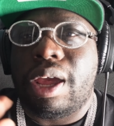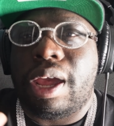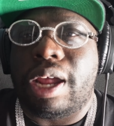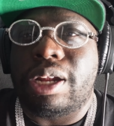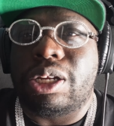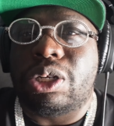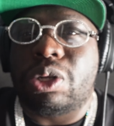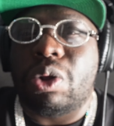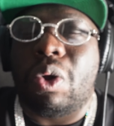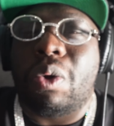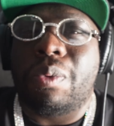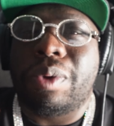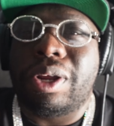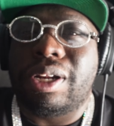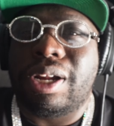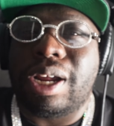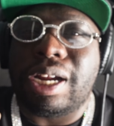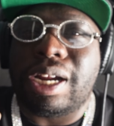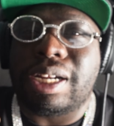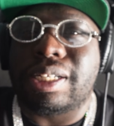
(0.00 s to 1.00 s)
and Tory
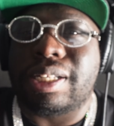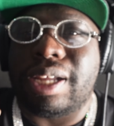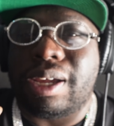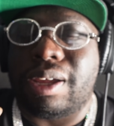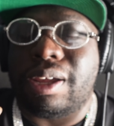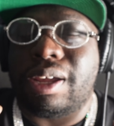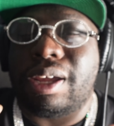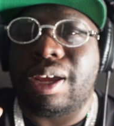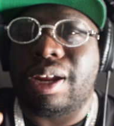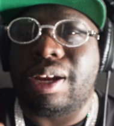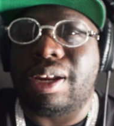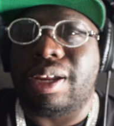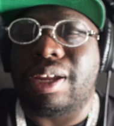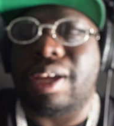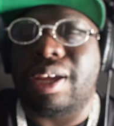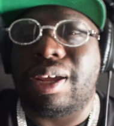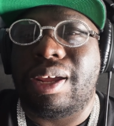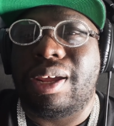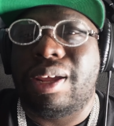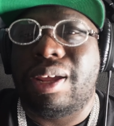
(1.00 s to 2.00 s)
Lanez, like an
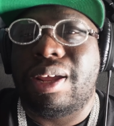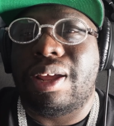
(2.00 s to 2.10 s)
idiot,